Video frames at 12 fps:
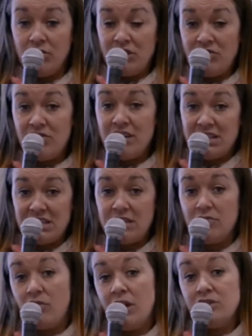read it in
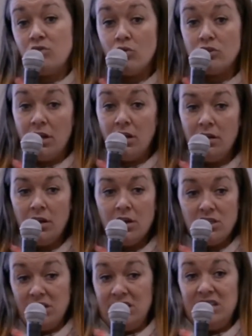the right order,
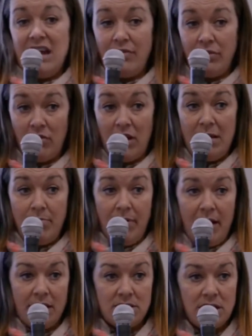so it didn't have the right
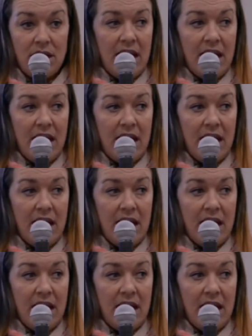impact.